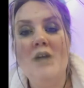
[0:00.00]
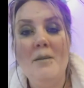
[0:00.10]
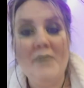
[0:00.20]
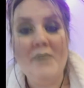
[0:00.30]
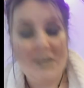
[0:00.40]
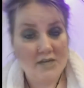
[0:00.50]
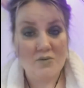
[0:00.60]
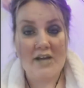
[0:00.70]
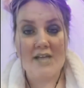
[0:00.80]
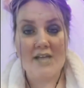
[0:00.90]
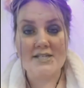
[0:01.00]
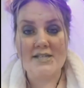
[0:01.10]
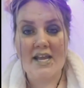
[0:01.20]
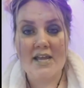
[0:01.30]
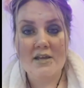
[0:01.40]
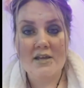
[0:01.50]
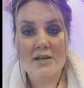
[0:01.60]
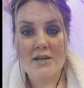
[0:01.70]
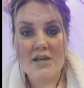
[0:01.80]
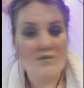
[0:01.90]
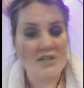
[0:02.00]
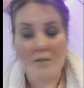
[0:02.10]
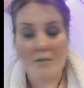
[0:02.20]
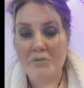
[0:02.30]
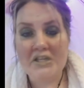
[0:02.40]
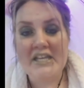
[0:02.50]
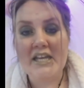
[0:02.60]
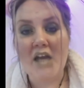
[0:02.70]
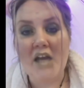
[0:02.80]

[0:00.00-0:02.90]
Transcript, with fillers: Because when I said it, it was a complete and